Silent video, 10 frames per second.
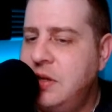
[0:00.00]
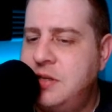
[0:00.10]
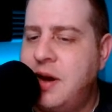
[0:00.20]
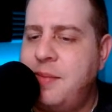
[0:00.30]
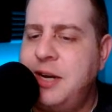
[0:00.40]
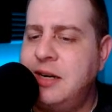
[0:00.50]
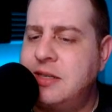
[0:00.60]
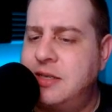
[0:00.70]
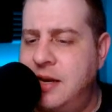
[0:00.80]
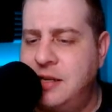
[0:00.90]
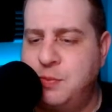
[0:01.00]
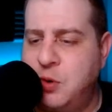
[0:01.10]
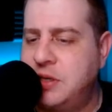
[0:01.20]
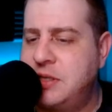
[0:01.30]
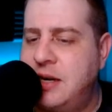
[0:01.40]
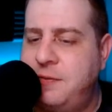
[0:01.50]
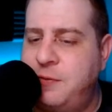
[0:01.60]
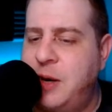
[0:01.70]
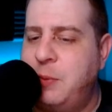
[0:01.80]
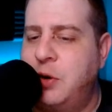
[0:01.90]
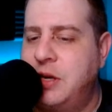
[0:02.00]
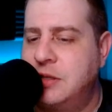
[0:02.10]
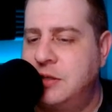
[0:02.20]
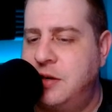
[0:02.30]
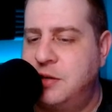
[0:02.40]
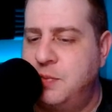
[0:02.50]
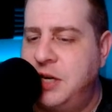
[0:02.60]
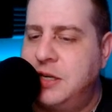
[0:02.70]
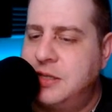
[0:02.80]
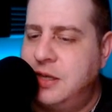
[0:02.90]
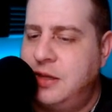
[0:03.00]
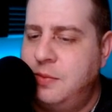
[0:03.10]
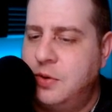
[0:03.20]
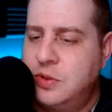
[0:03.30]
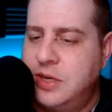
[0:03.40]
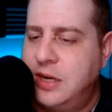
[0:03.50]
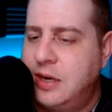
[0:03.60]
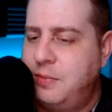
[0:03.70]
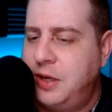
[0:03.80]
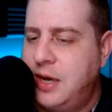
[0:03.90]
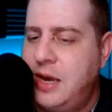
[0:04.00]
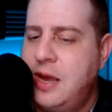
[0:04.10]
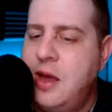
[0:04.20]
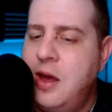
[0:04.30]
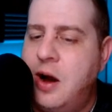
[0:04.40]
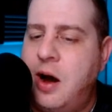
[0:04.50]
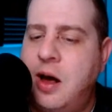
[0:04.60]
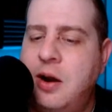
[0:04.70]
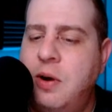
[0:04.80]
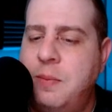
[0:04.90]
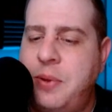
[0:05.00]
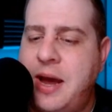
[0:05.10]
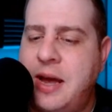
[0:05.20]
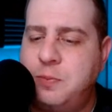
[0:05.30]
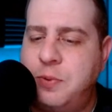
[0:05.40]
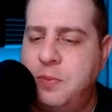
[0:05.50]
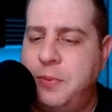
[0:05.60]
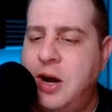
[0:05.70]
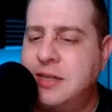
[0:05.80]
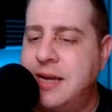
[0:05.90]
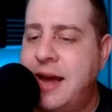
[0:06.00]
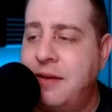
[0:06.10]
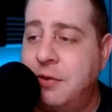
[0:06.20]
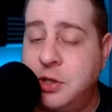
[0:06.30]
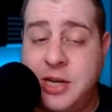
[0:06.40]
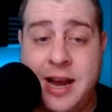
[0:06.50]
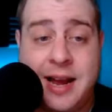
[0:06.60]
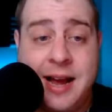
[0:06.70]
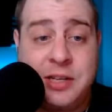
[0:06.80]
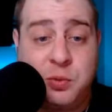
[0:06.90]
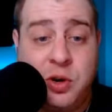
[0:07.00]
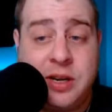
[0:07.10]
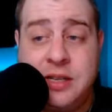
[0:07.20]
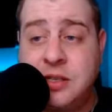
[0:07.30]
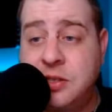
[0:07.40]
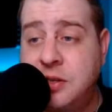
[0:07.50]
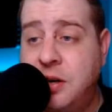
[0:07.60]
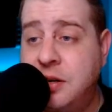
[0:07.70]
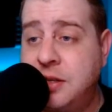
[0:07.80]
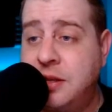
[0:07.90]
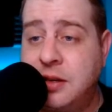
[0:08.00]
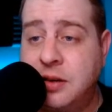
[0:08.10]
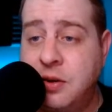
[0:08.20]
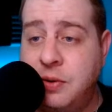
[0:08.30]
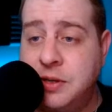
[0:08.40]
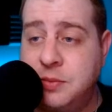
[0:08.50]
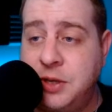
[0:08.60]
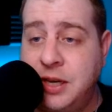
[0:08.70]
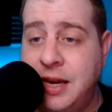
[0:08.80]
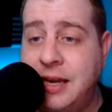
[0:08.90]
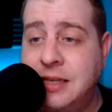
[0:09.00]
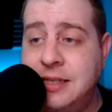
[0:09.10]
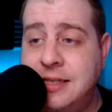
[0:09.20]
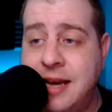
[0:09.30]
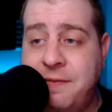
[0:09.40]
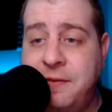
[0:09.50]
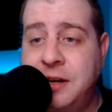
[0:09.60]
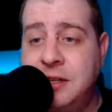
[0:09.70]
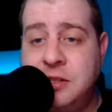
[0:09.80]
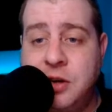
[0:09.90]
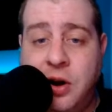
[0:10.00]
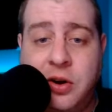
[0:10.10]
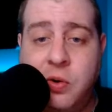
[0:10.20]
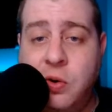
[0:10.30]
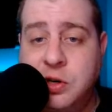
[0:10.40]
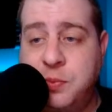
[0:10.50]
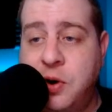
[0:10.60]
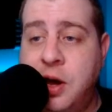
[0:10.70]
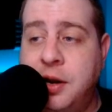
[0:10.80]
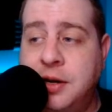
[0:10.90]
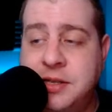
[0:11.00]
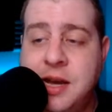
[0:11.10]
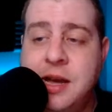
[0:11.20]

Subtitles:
Dominic says, more excited for my Rookie and Stars Megas than the Mosaic NBA. Auto and patch per box average. Yeah, guys, Rookies and Stars, I think, are going to be a definite dark horse product.